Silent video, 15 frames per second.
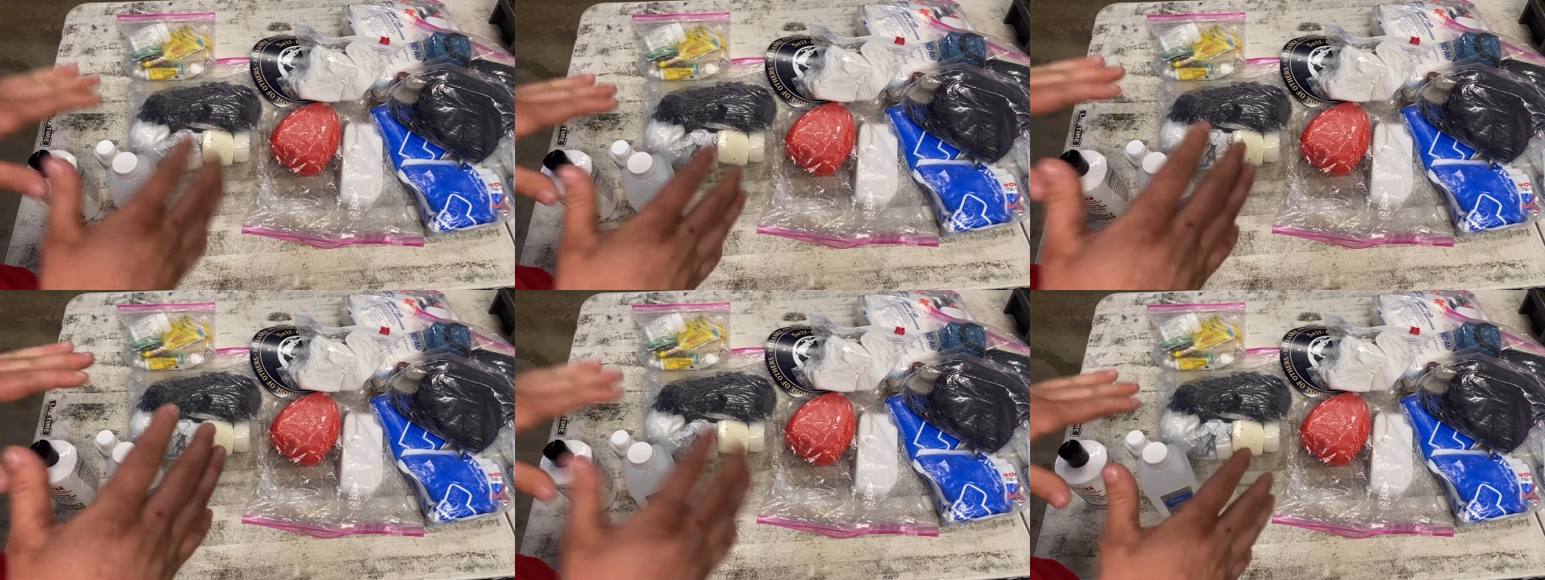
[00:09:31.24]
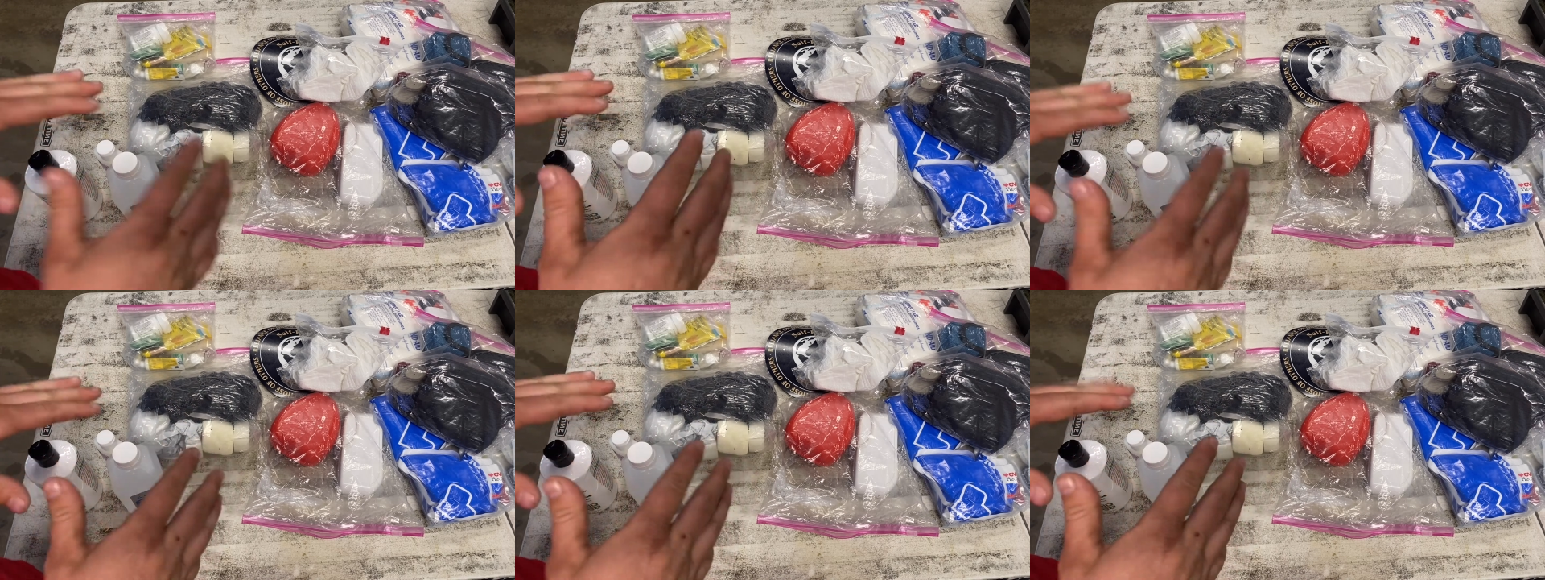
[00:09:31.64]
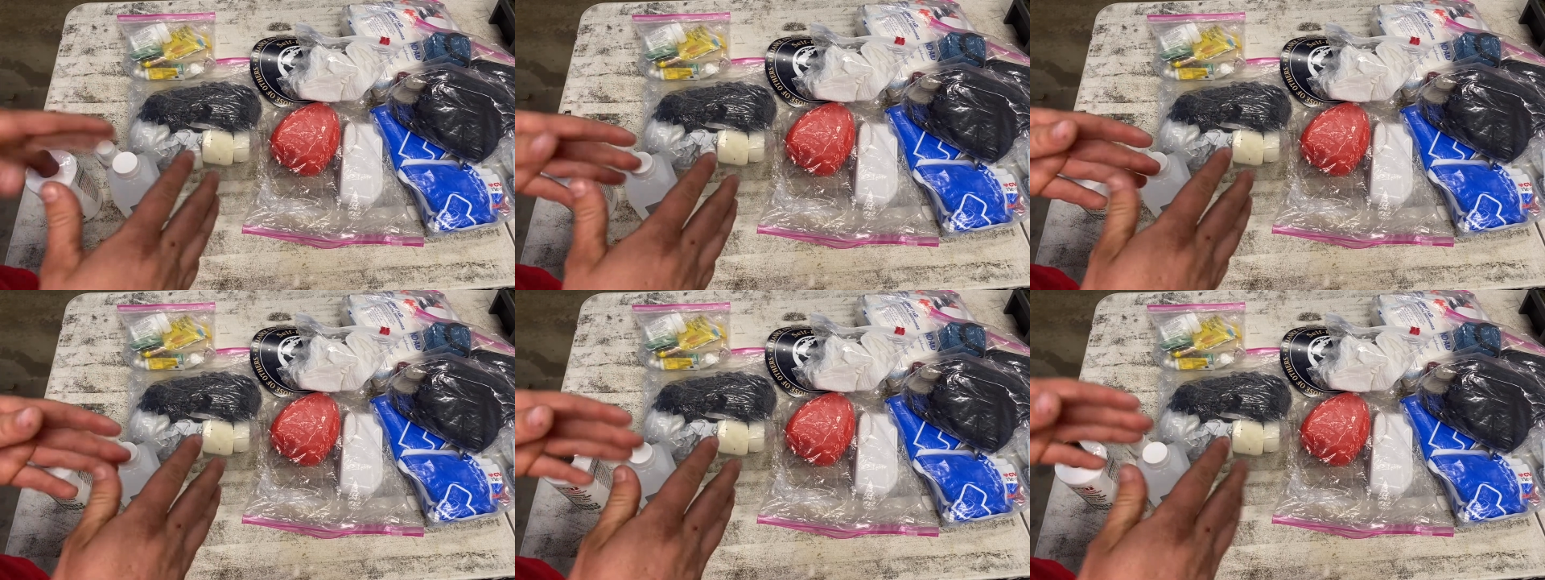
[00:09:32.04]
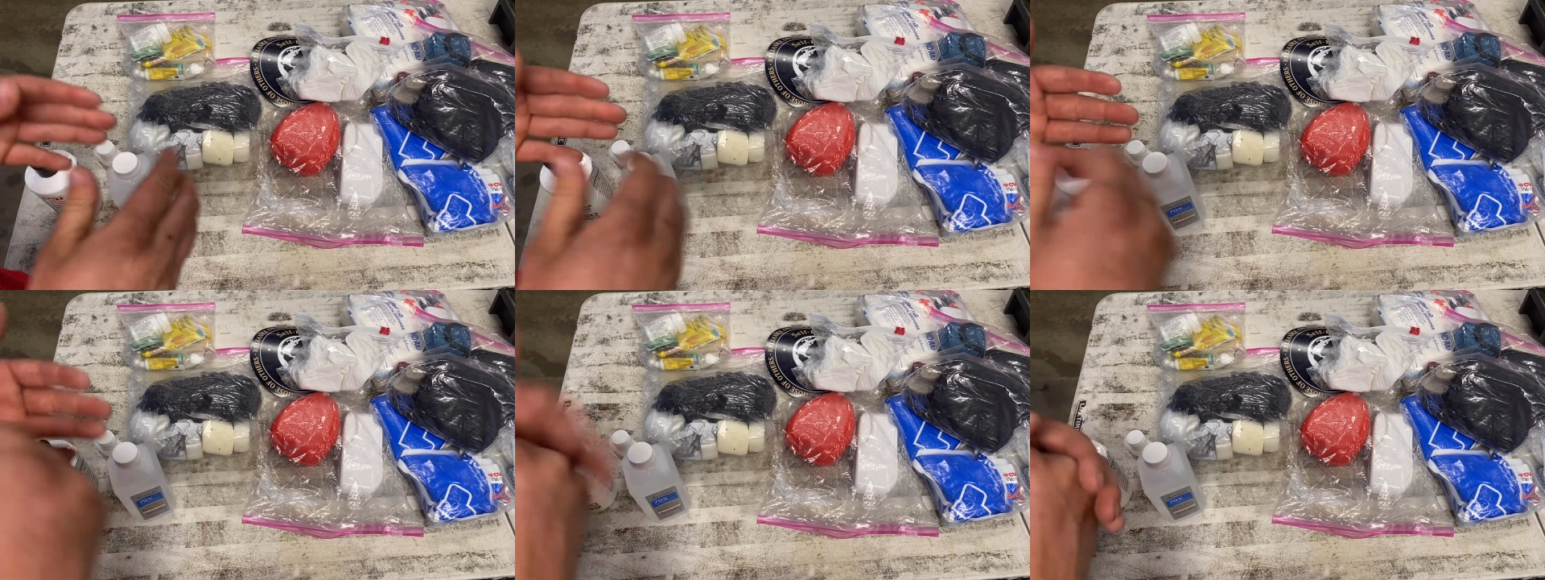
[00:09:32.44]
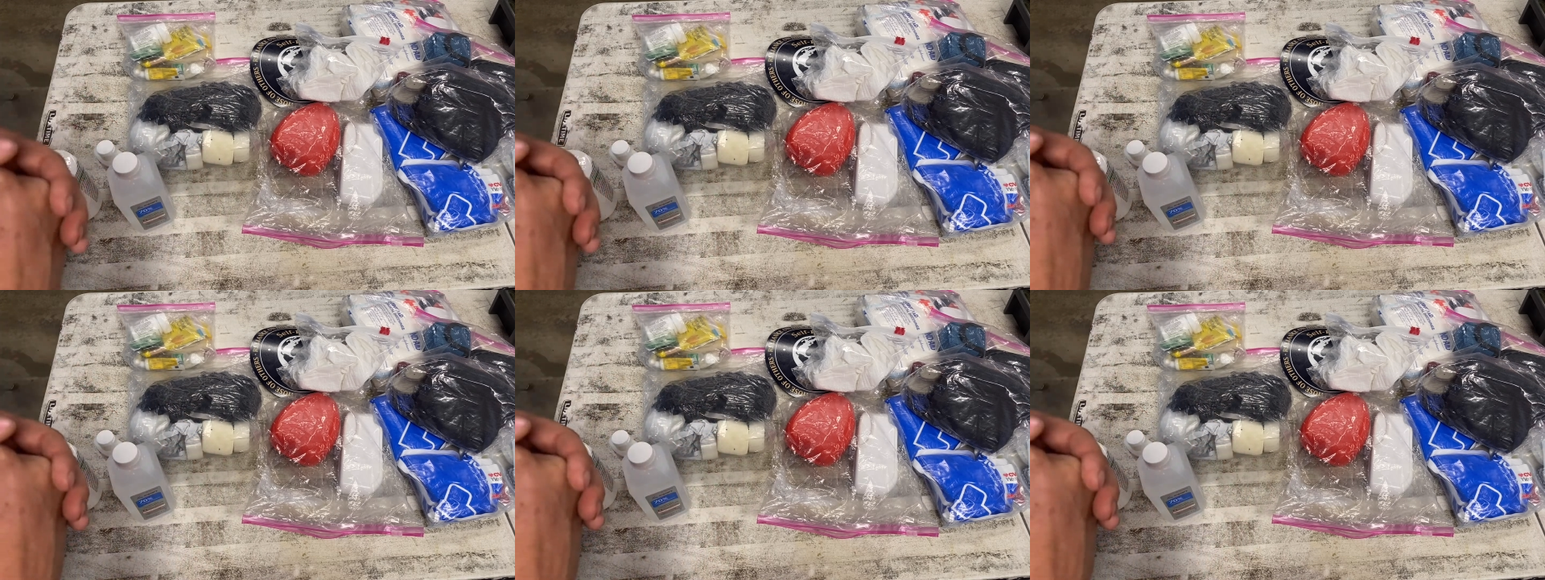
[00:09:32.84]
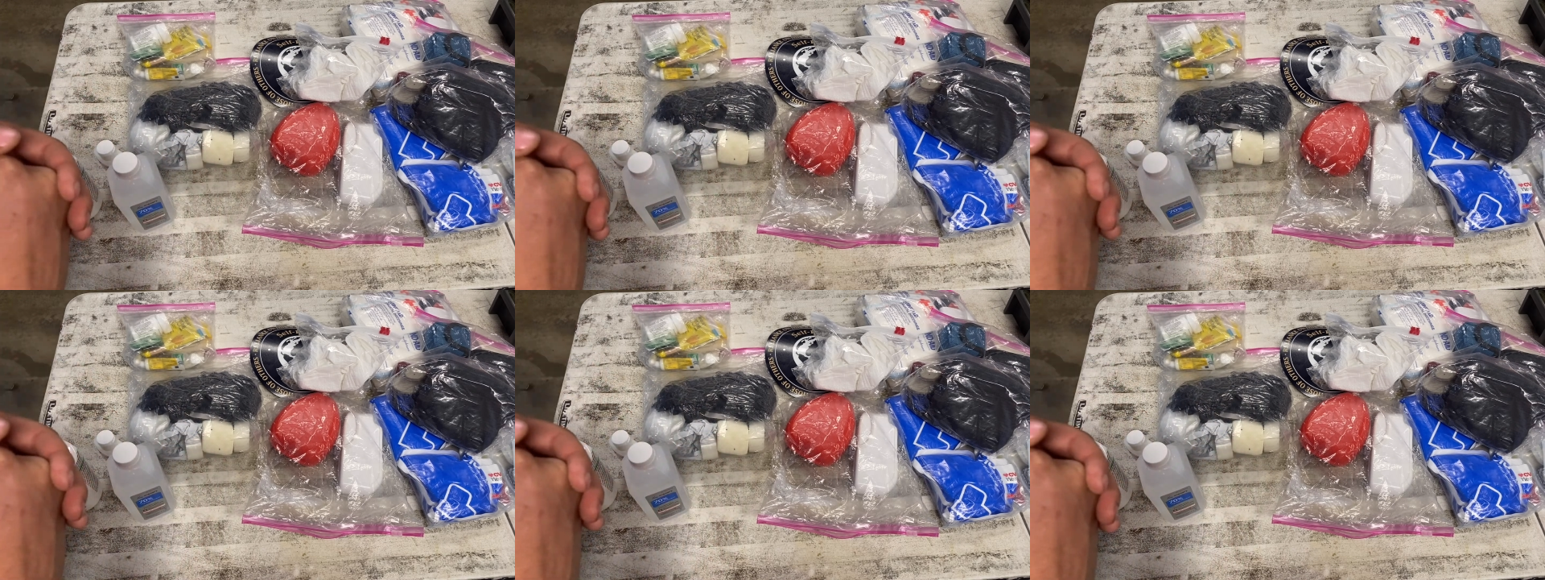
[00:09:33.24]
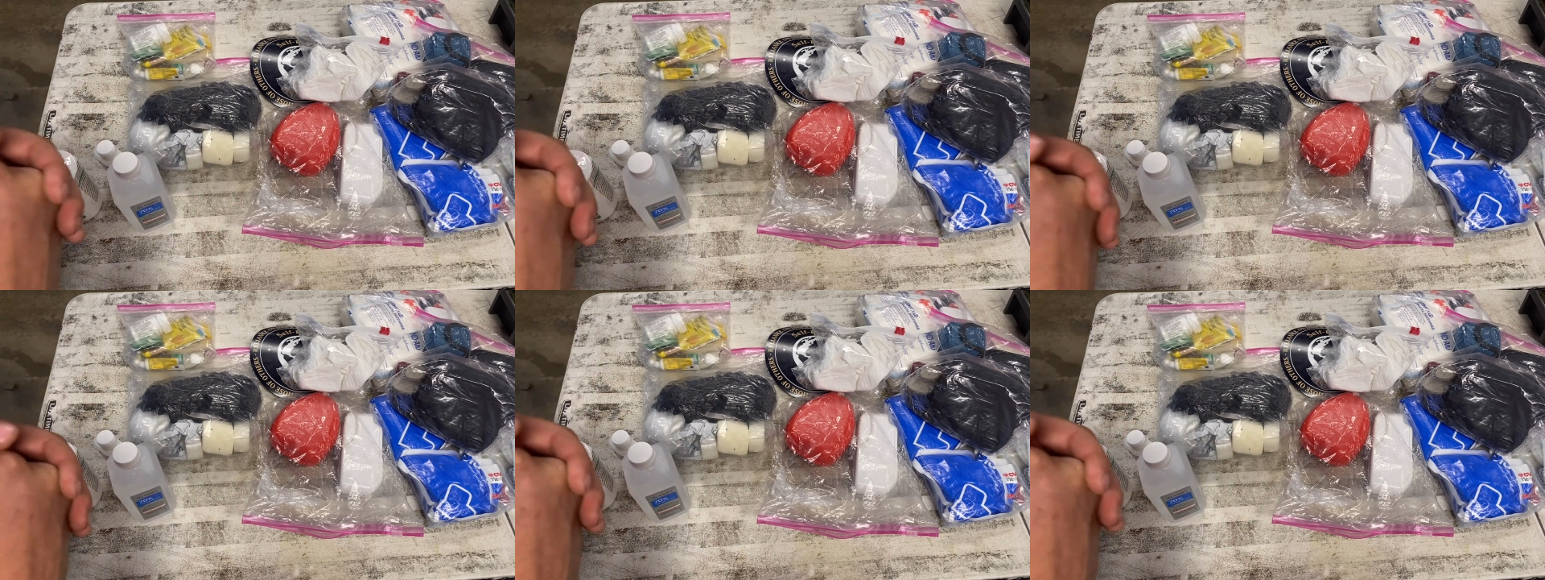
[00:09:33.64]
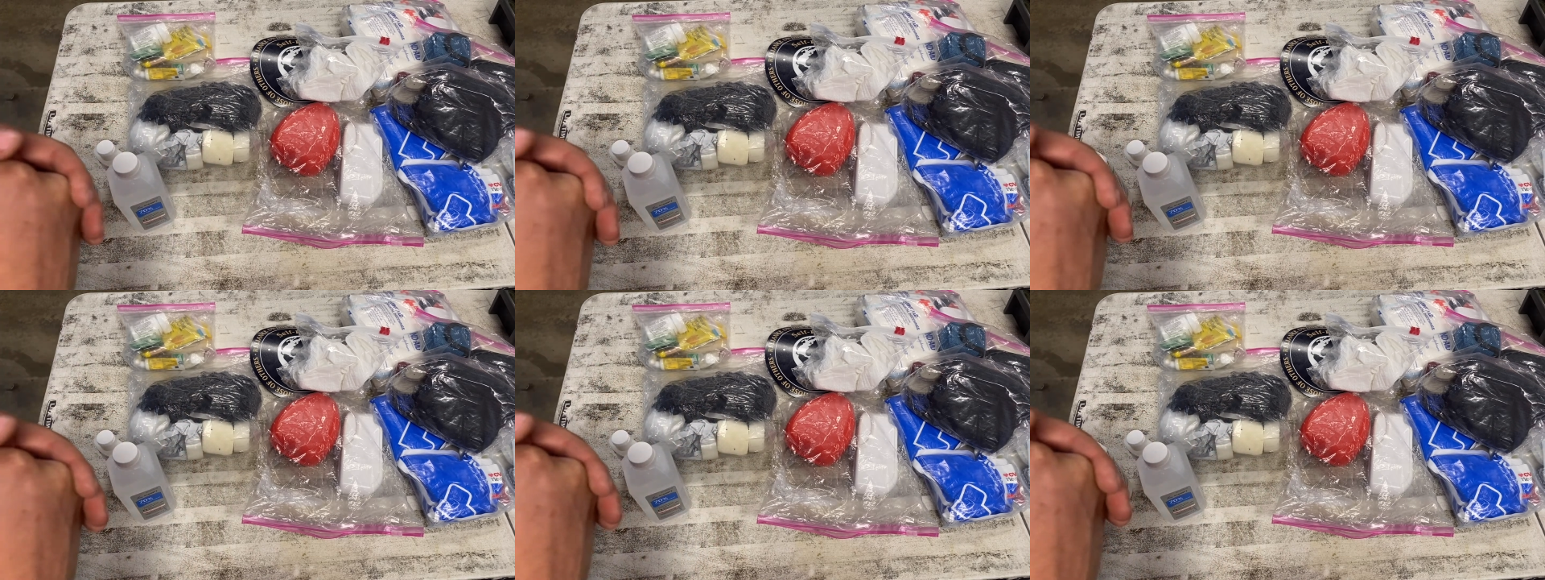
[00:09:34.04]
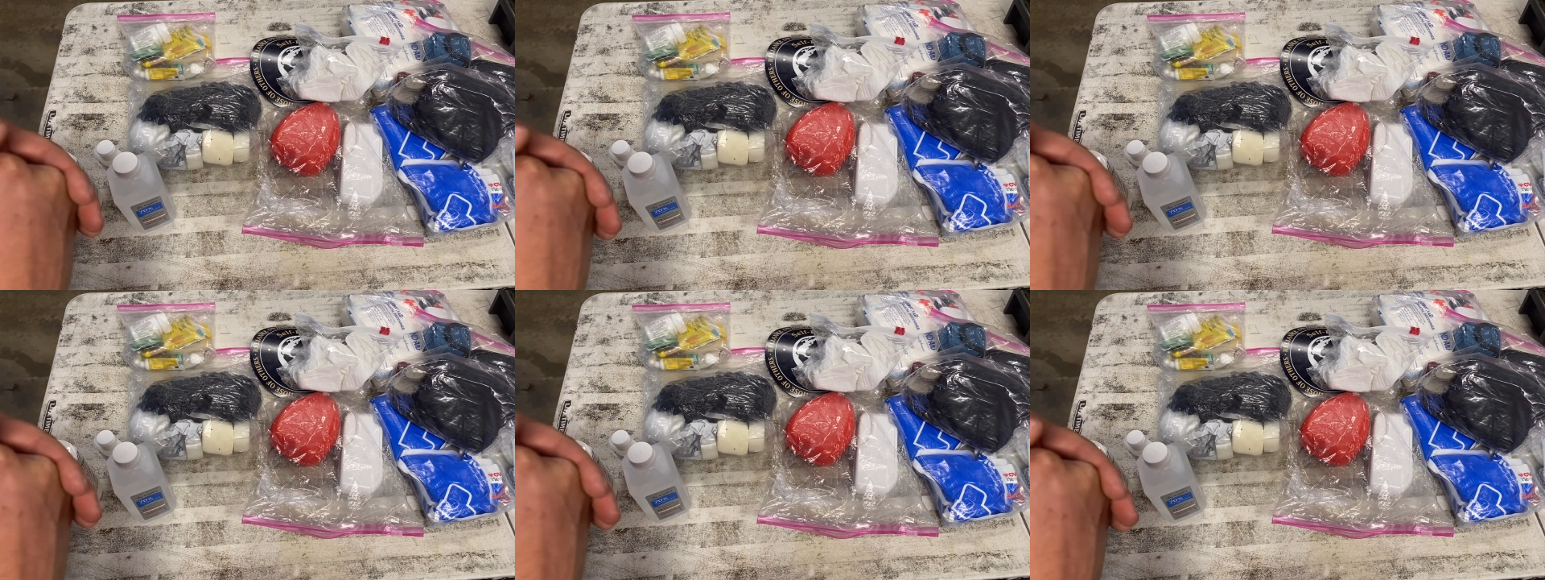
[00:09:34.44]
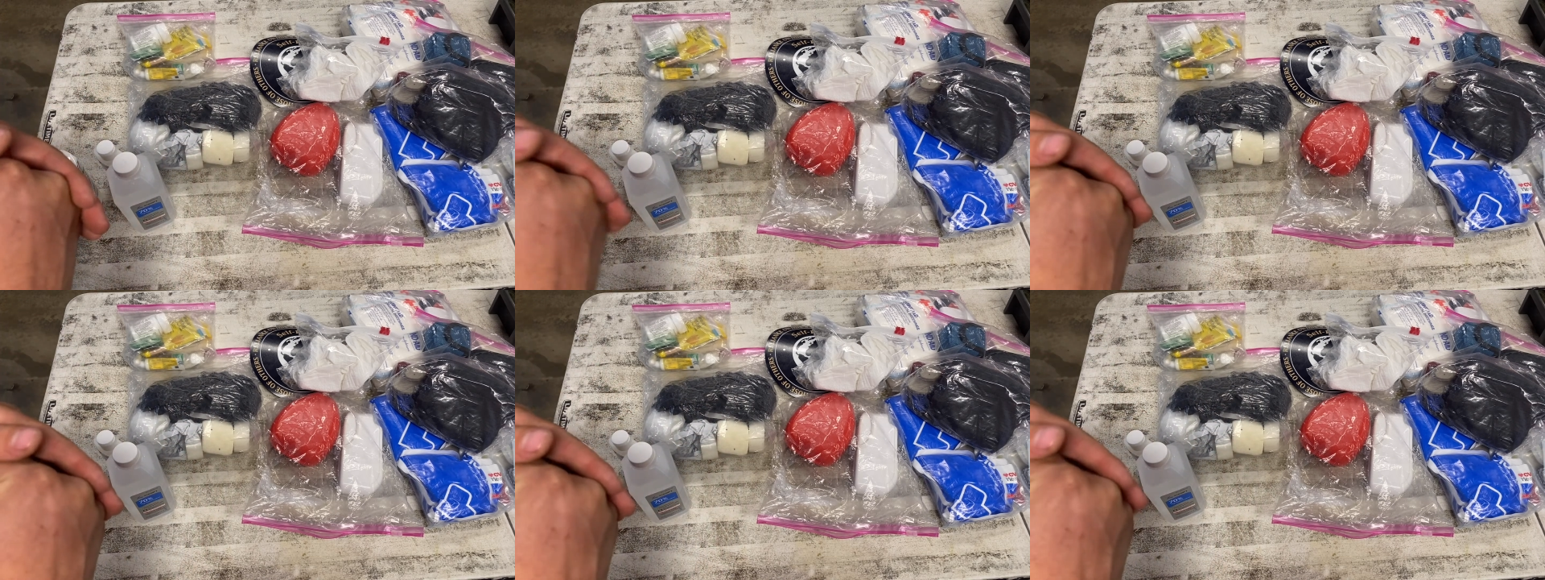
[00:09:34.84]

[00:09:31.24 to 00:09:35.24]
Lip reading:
[unreadable: no face in view]